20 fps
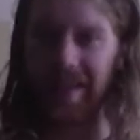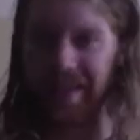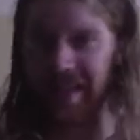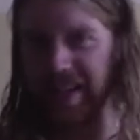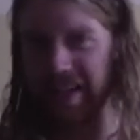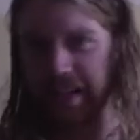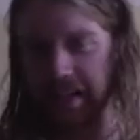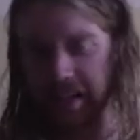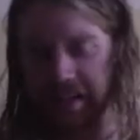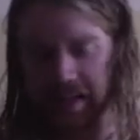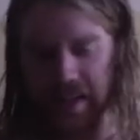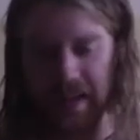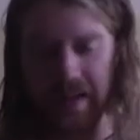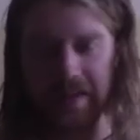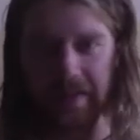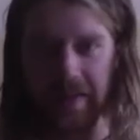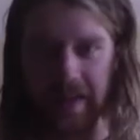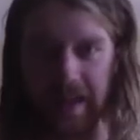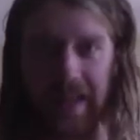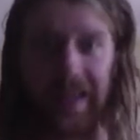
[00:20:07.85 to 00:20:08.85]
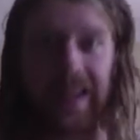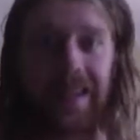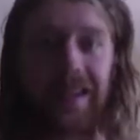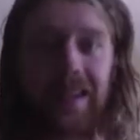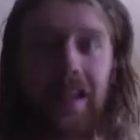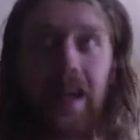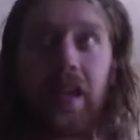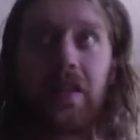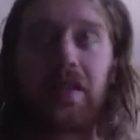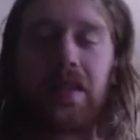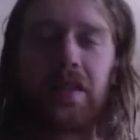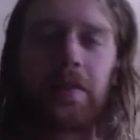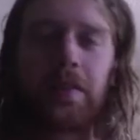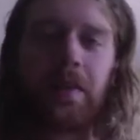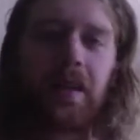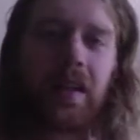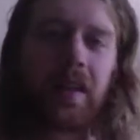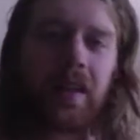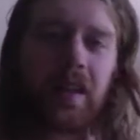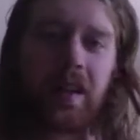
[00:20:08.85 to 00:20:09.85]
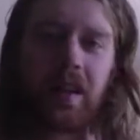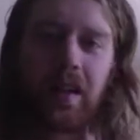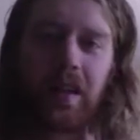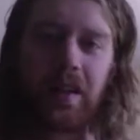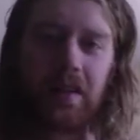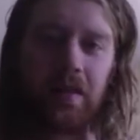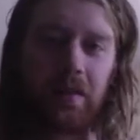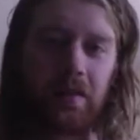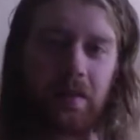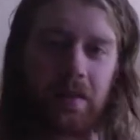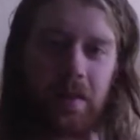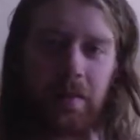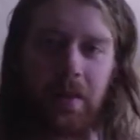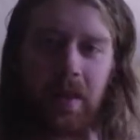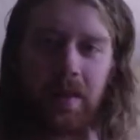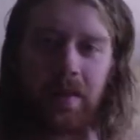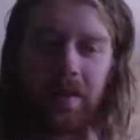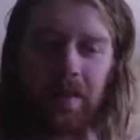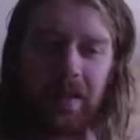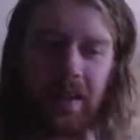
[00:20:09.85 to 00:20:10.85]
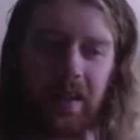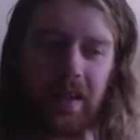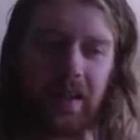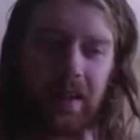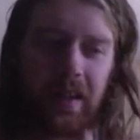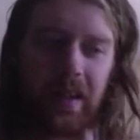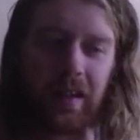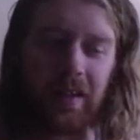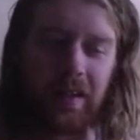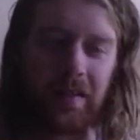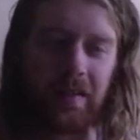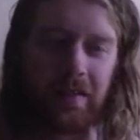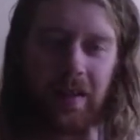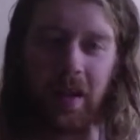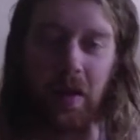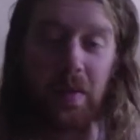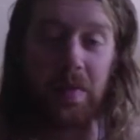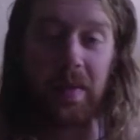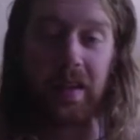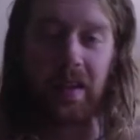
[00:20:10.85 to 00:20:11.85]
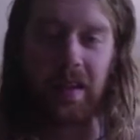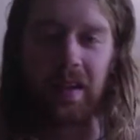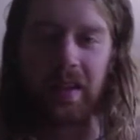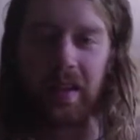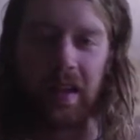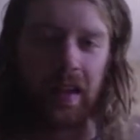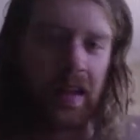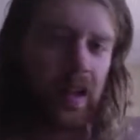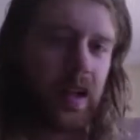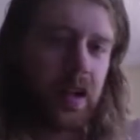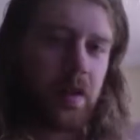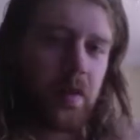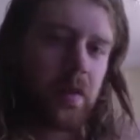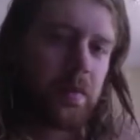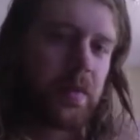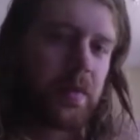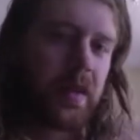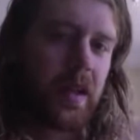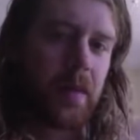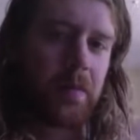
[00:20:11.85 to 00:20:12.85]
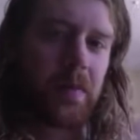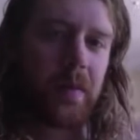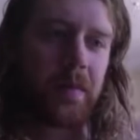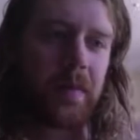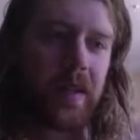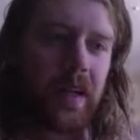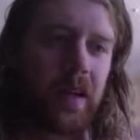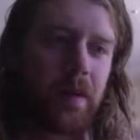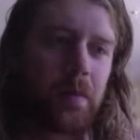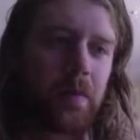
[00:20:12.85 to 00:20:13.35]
And even that, I'd just be like, all right, dude, I'm not going in. And that would be it. I wouldn't be that bummed out.